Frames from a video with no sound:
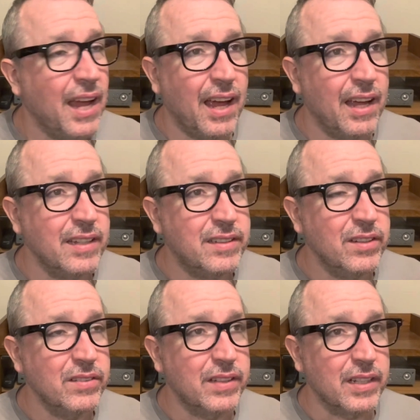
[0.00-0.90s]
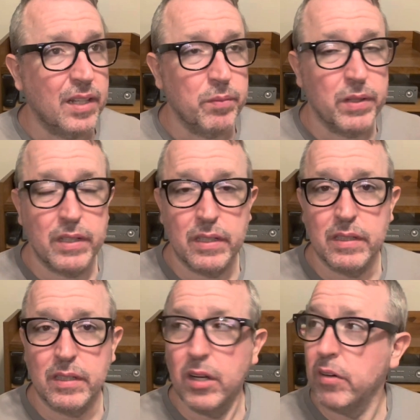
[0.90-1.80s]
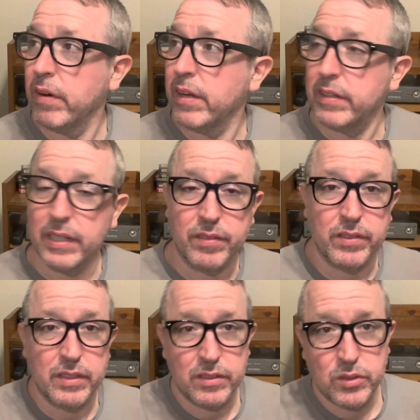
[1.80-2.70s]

I don't think I'm gonna go around and give a